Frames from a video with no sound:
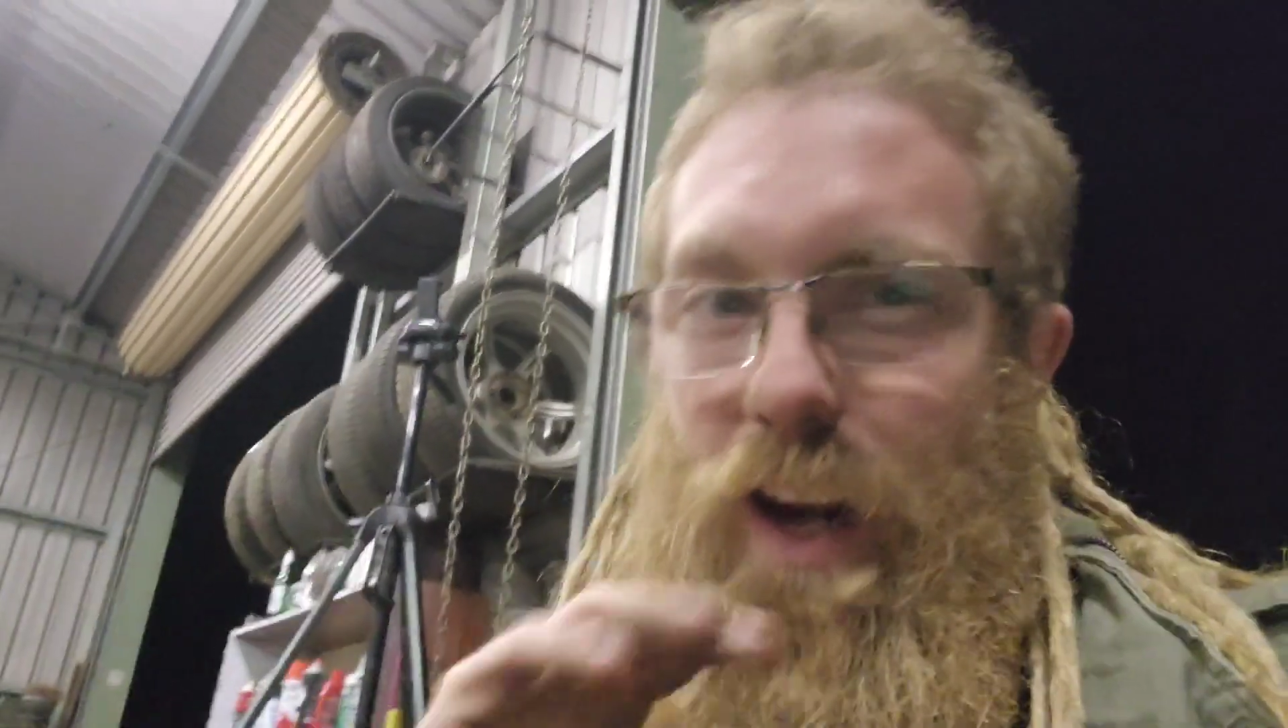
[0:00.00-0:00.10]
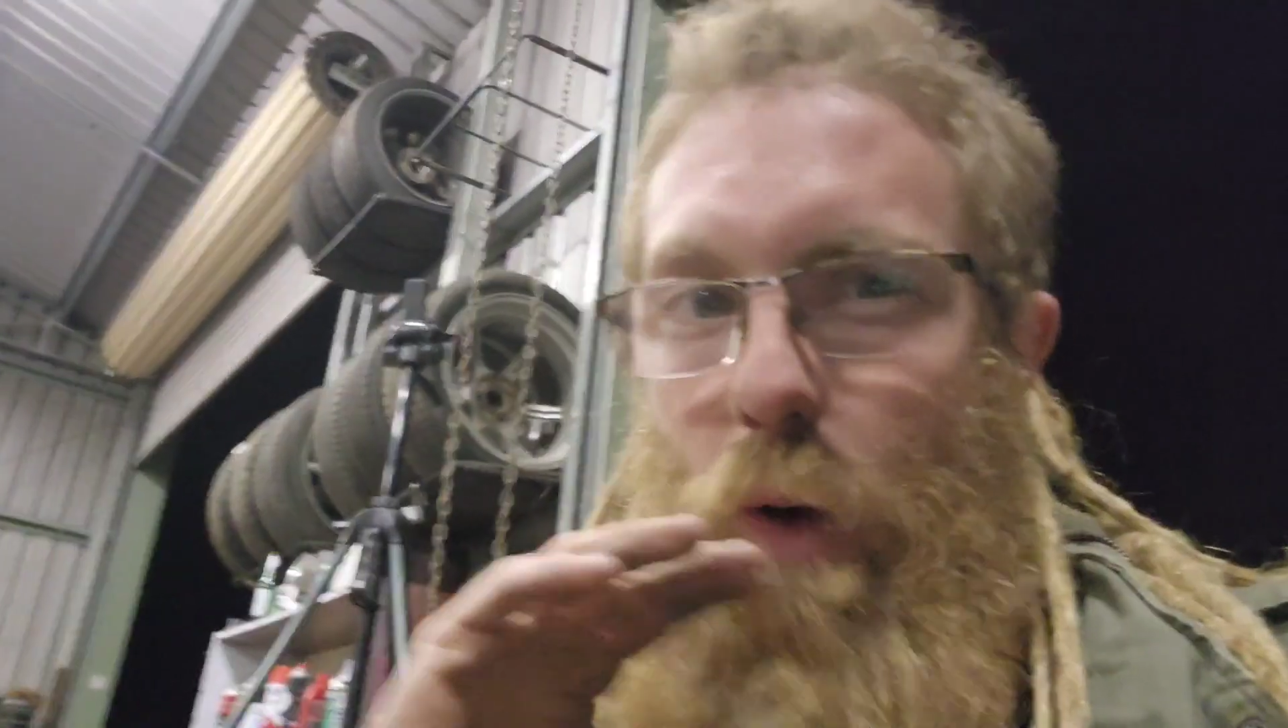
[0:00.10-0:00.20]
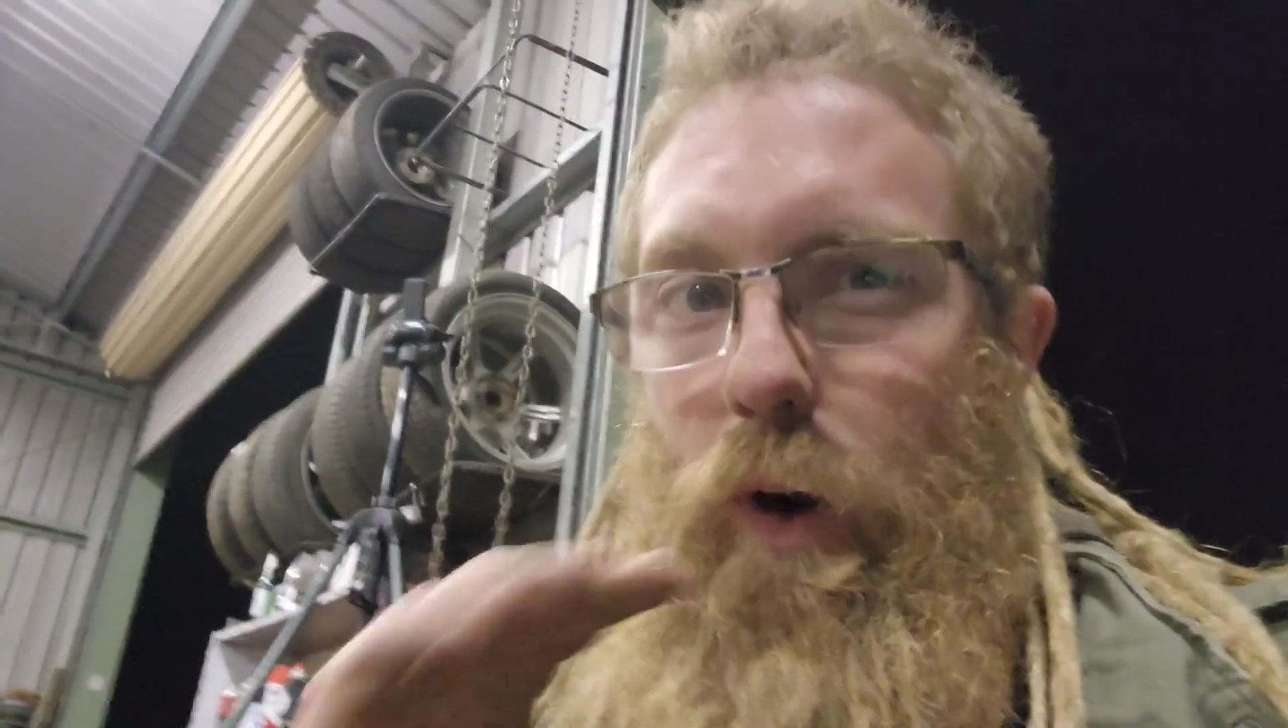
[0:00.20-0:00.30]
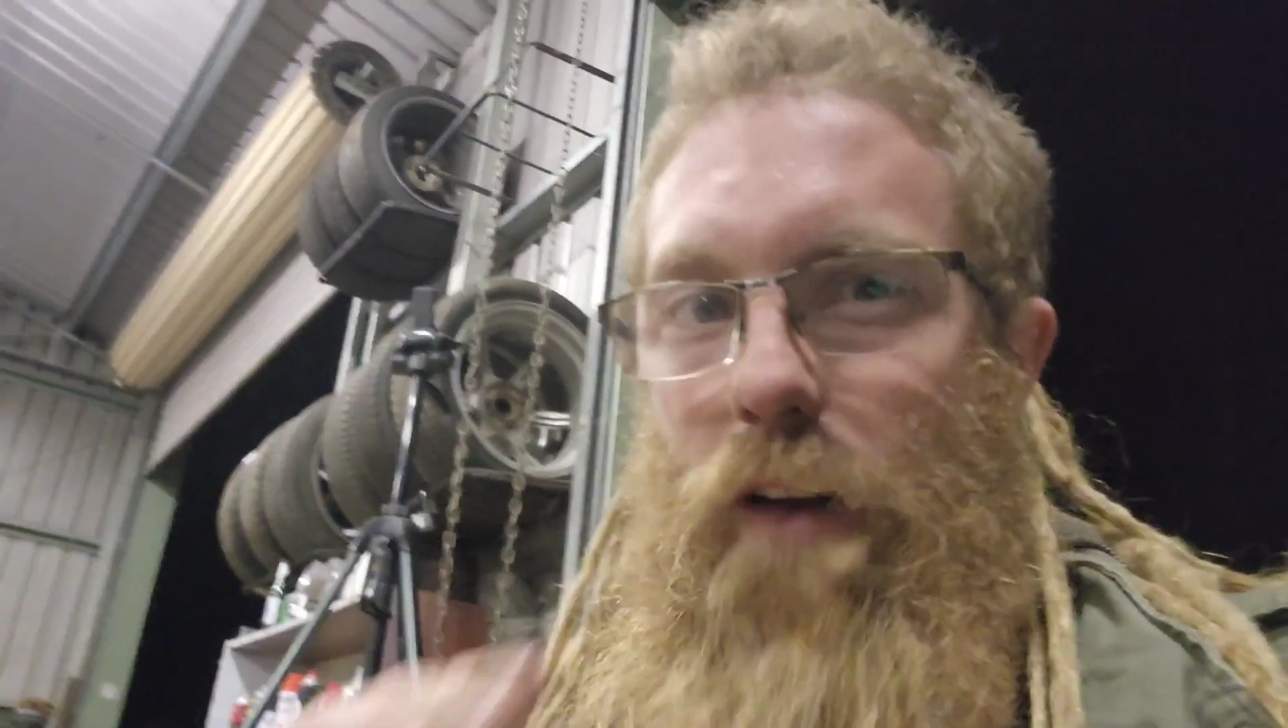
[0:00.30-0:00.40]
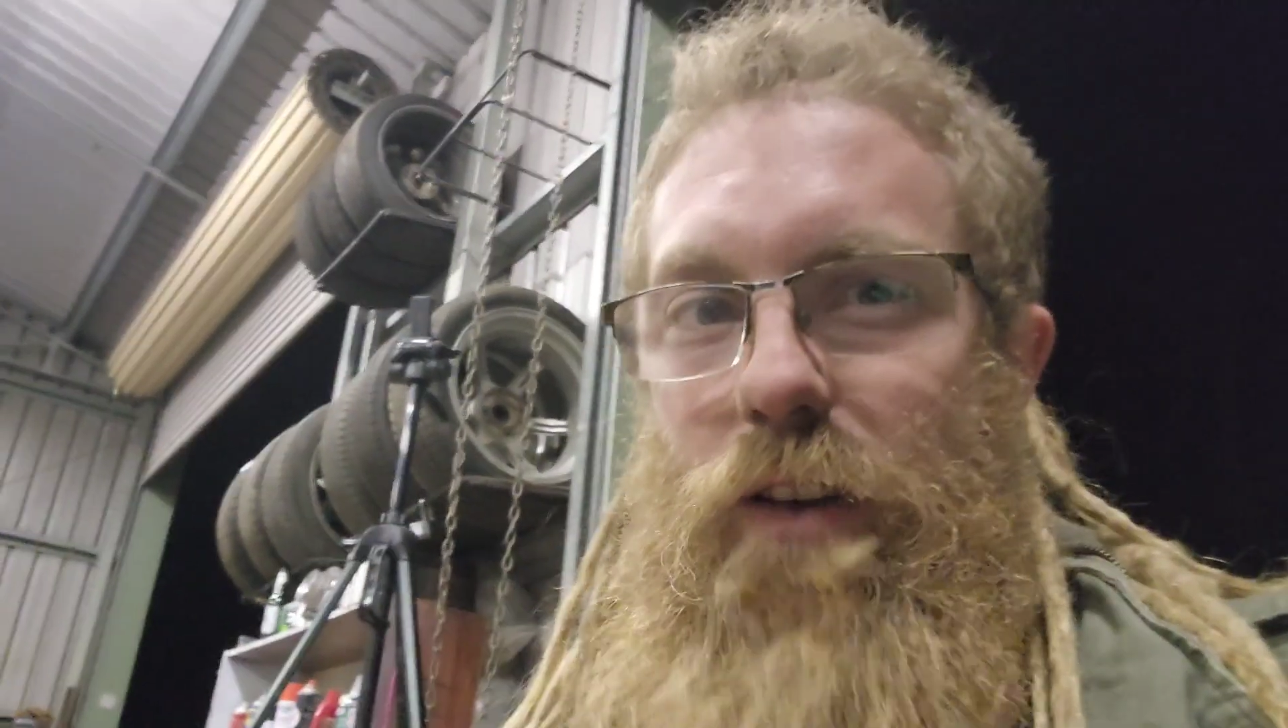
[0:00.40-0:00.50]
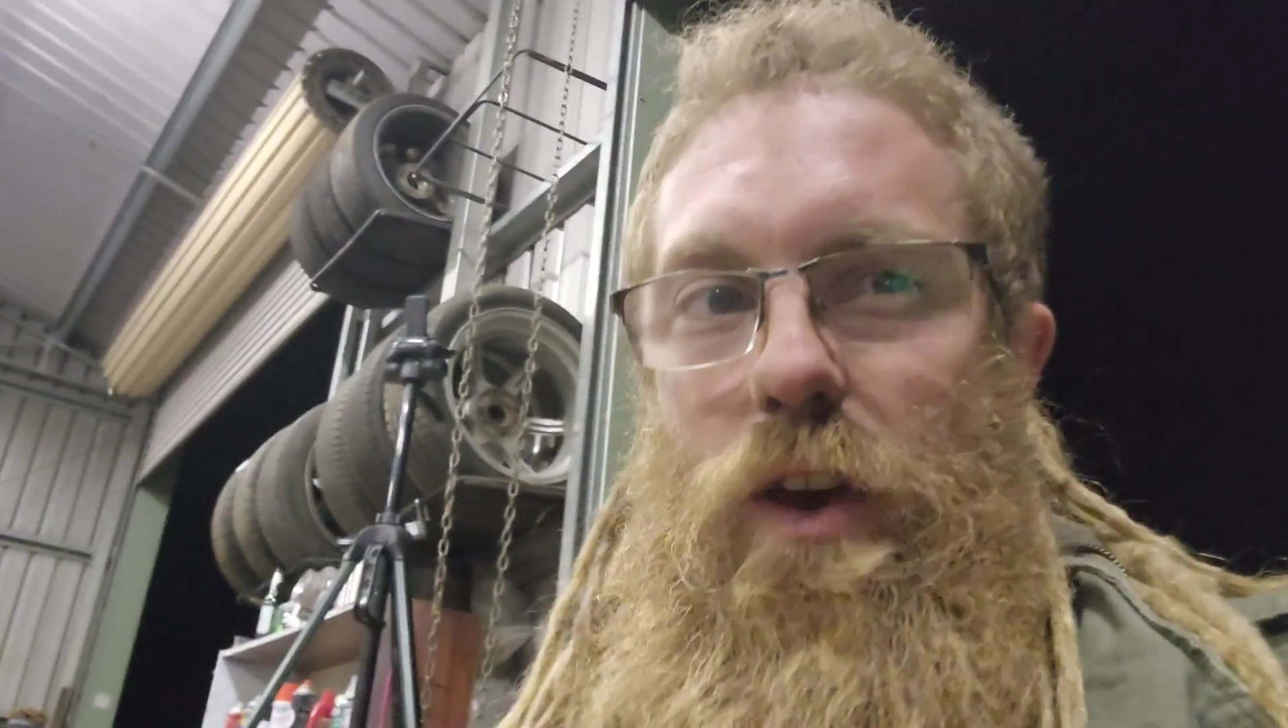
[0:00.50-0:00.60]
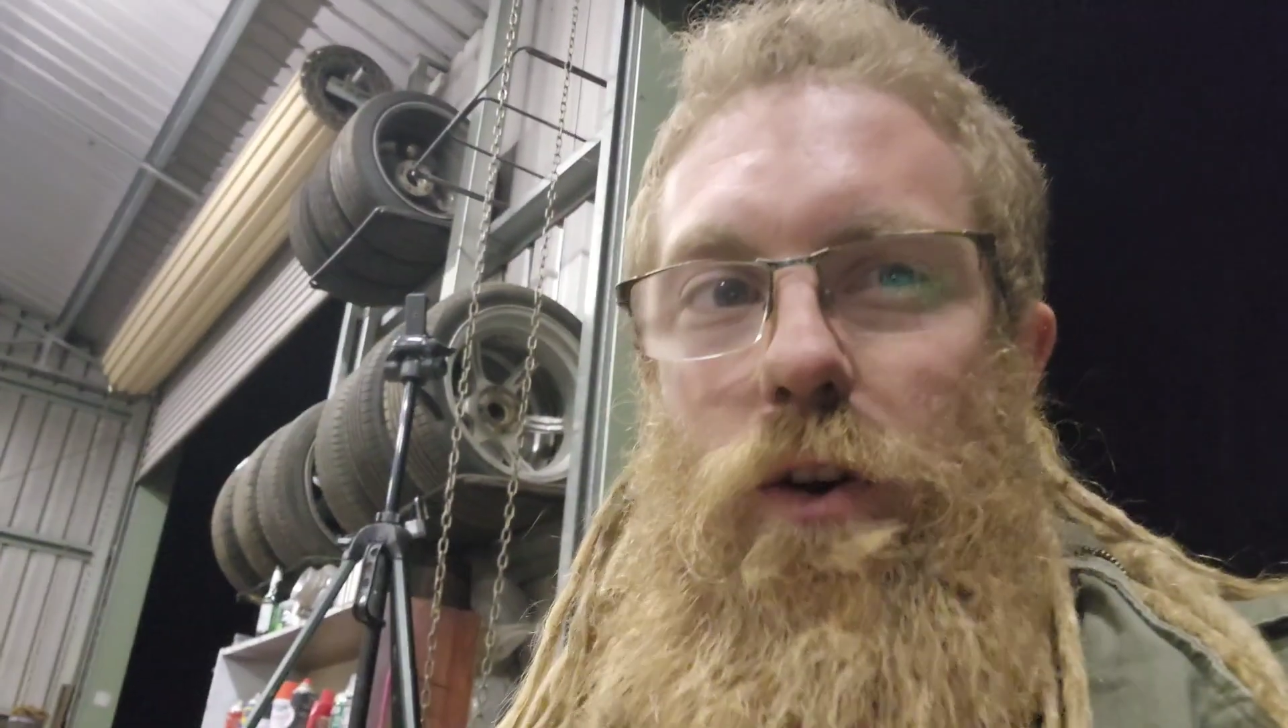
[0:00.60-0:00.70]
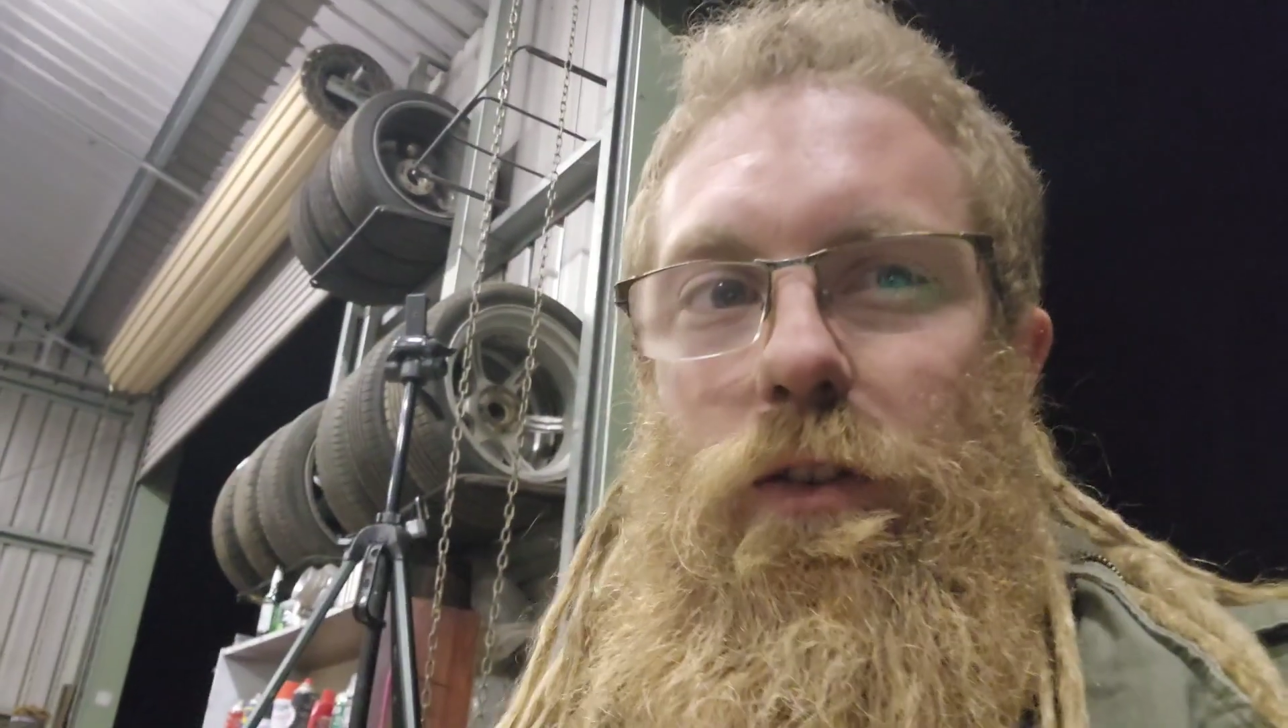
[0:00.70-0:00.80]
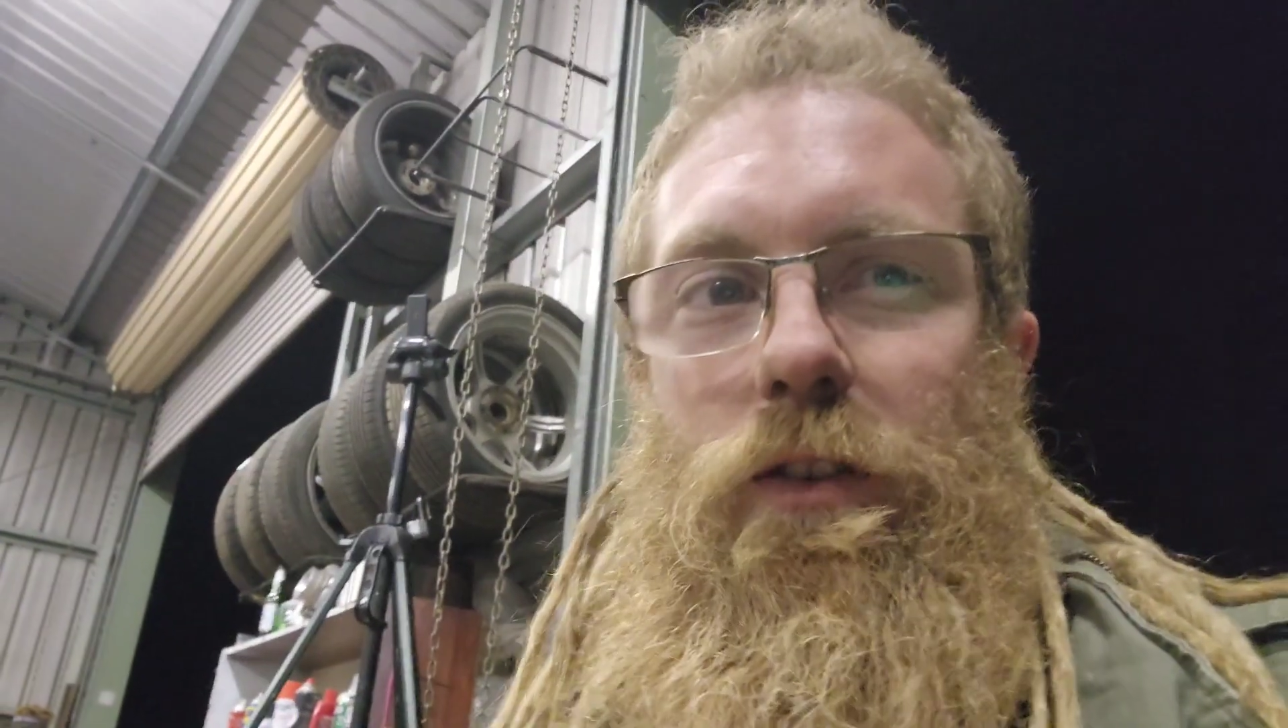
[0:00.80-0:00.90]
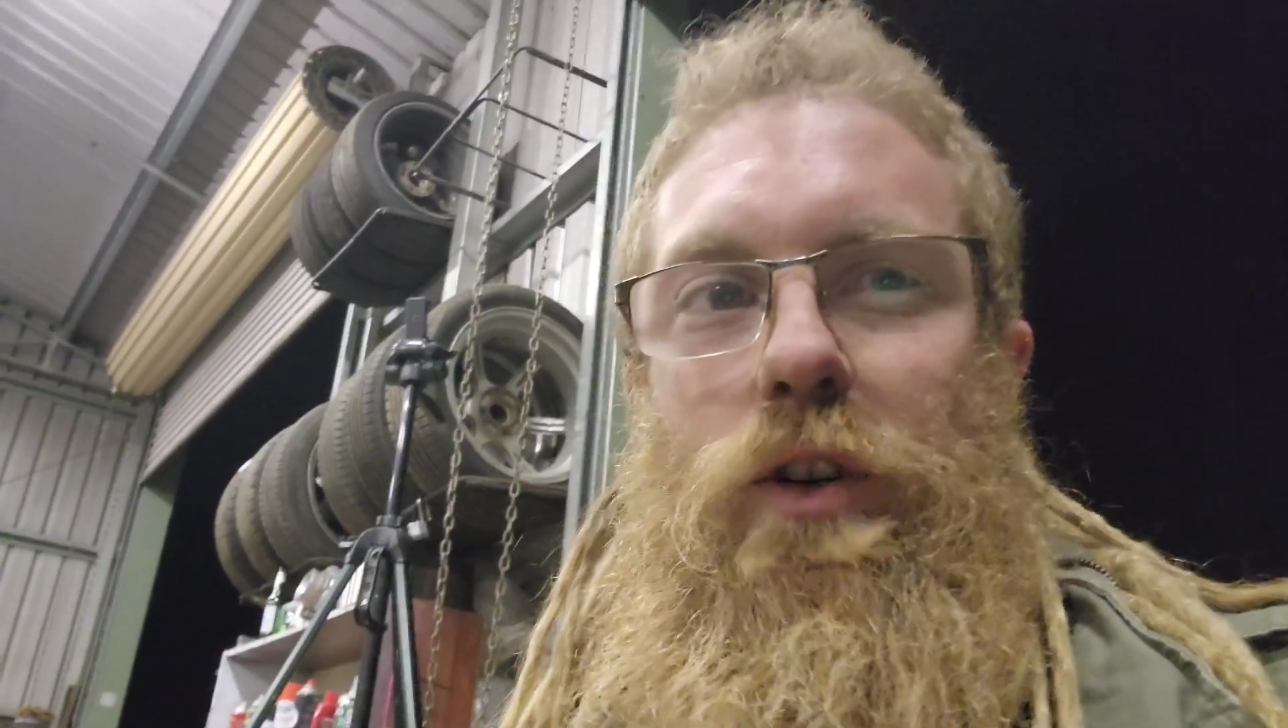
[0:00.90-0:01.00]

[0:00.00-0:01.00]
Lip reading: no one ever uses